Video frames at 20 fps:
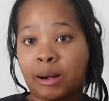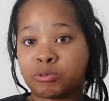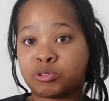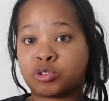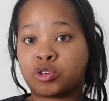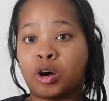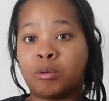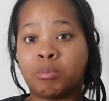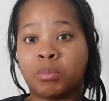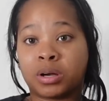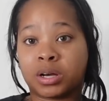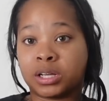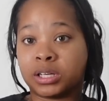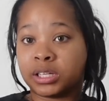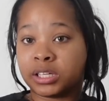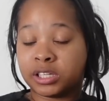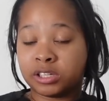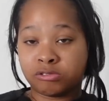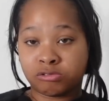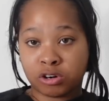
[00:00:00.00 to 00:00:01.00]
was going to book a
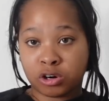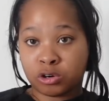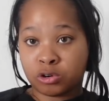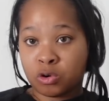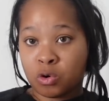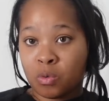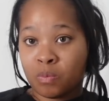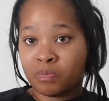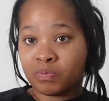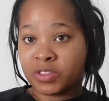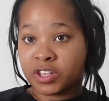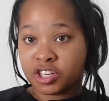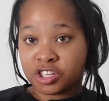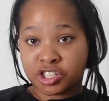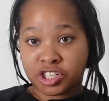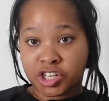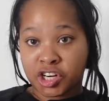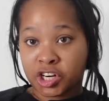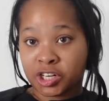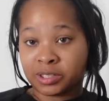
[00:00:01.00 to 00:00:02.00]
lead role
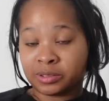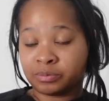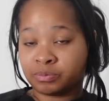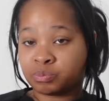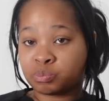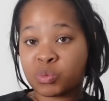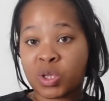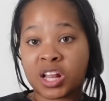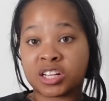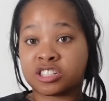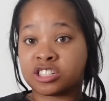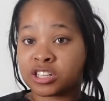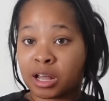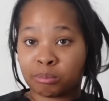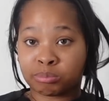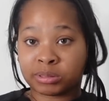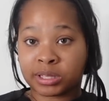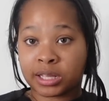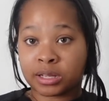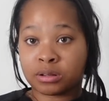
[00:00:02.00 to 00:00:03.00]
this year in
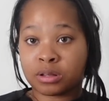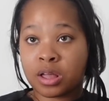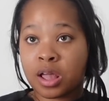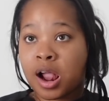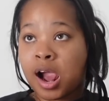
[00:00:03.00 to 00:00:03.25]
something.